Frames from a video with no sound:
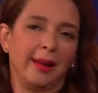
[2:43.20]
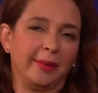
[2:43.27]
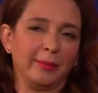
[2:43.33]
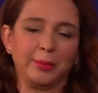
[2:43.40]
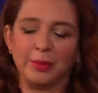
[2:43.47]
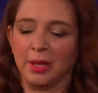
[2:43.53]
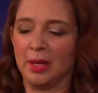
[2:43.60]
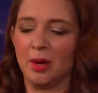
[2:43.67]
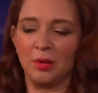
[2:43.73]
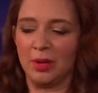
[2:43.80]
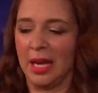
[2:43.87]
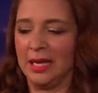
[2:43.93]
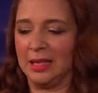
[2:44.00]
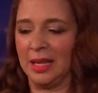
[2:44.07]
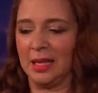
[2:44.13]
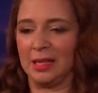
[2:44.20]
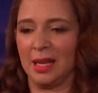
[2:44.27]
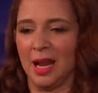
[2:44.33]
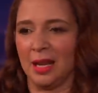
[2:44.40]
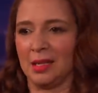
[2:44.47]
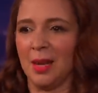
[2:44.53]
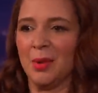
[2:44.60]
you know, late to get a
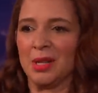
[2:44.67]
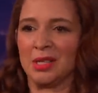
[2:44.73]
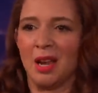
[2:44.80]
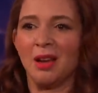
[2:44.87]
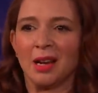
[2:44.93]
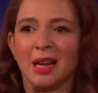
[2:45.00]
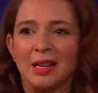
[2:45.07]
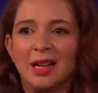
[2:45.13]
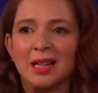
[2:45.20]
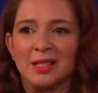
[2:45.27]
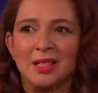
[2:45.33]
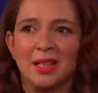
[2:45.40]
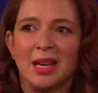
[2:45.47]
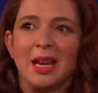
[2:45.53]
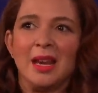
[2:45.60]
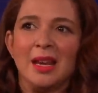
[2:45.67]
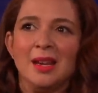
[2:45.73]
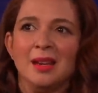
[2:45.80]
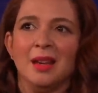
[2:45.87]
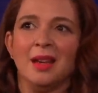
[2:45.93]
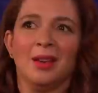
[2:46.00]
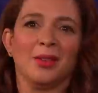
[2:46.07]
snack, and someone is talking like this, you
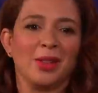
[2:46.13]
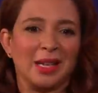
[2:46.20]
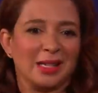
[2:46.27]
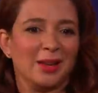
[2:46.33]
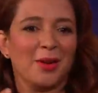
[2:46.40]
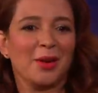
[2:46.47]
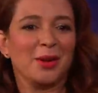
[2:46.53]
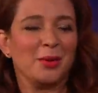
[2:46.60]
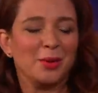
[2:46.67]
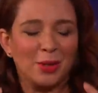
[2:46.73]
see, or like you know you,